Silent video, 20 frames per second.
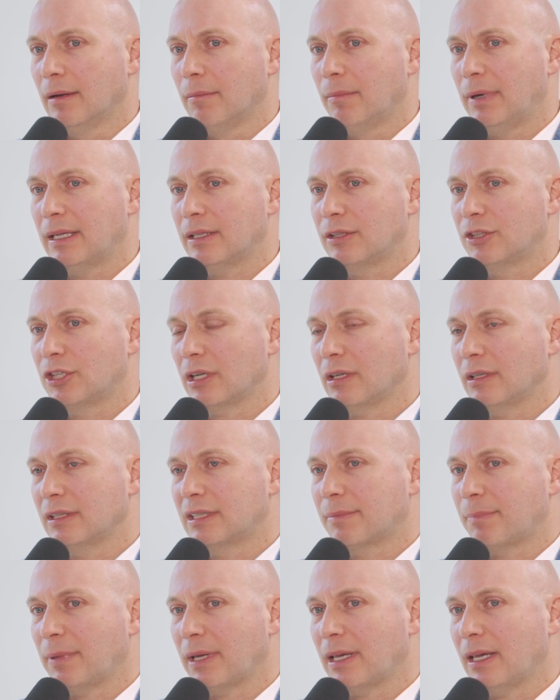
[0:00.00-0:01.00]
But generally
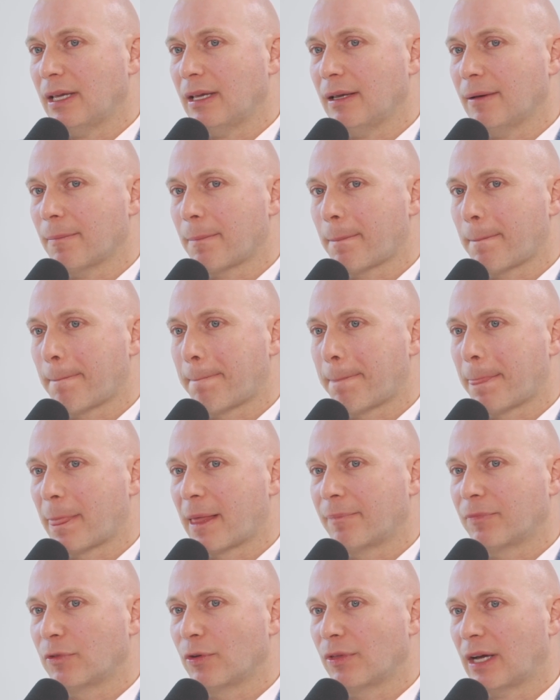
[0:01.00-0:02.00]
speaking,
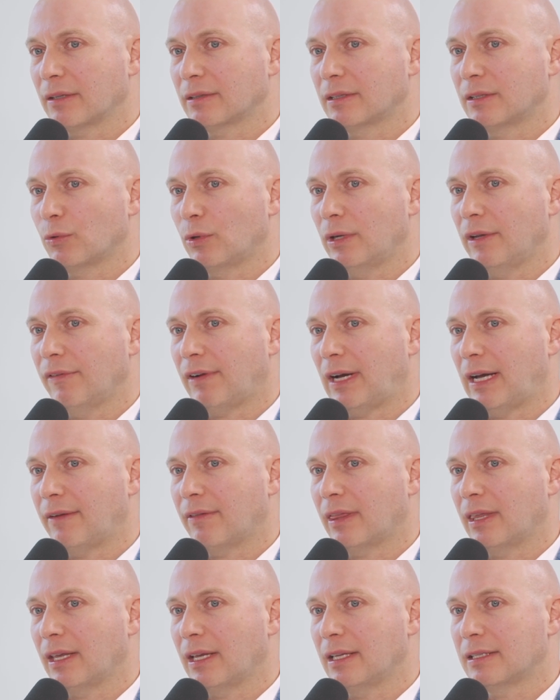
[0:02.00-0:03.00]
2025,
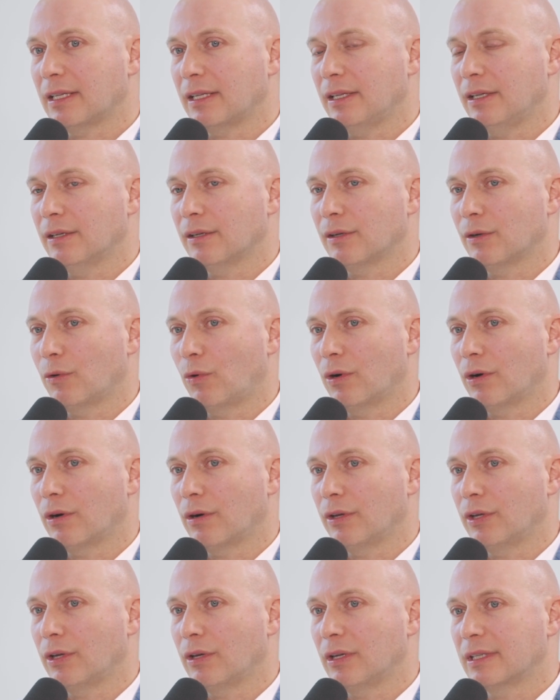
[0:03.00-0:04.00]
I think, is a year
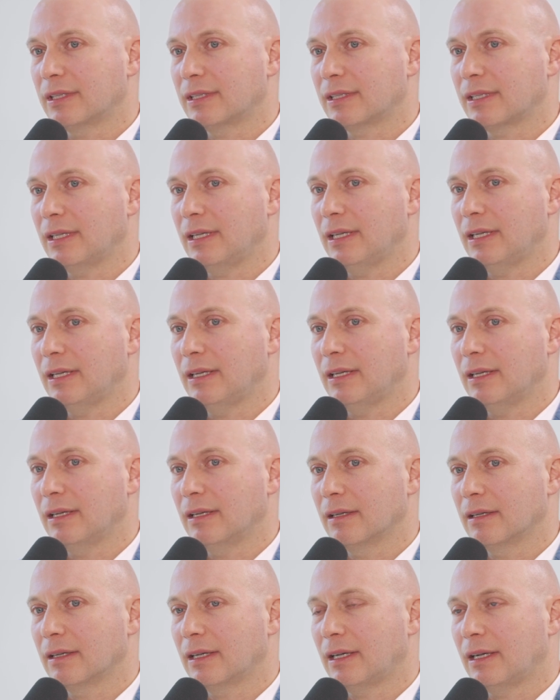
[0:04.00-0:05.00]
where you're going to see
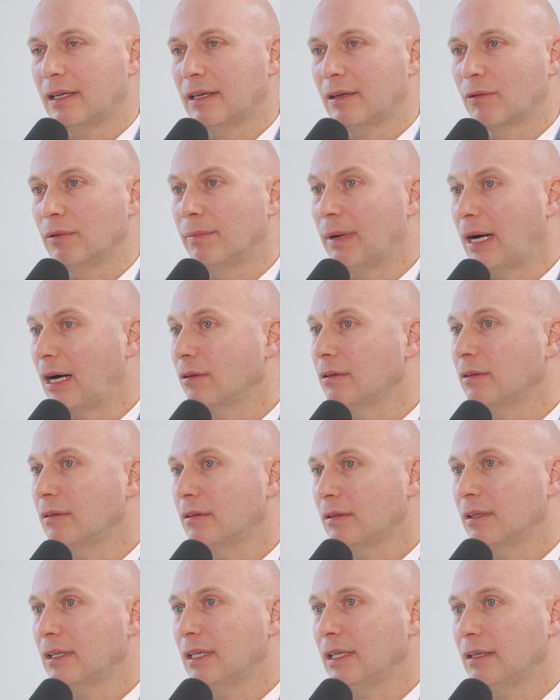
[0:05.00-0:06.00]
a
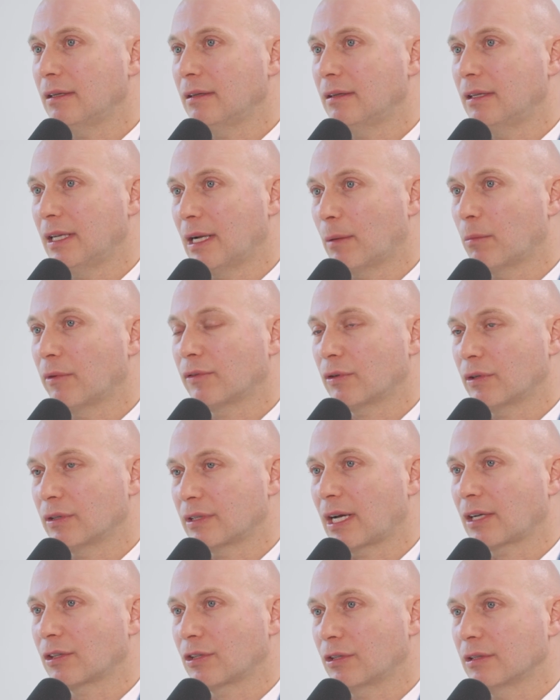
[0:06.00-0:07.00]
rebound in the number of
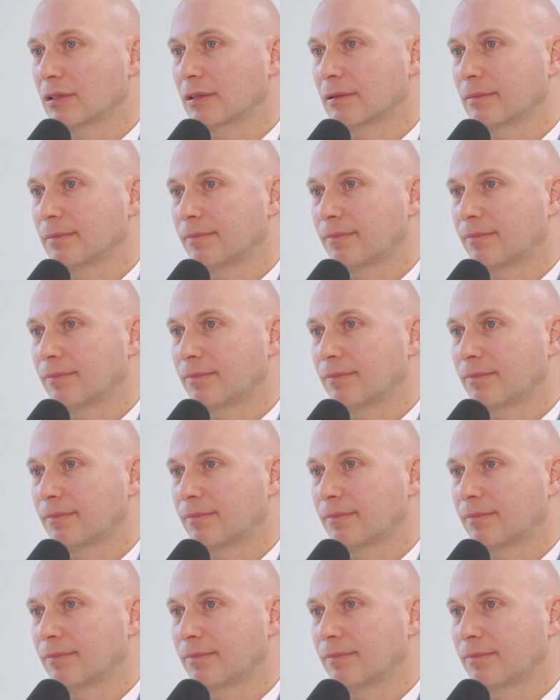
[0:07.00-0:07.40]
transactions,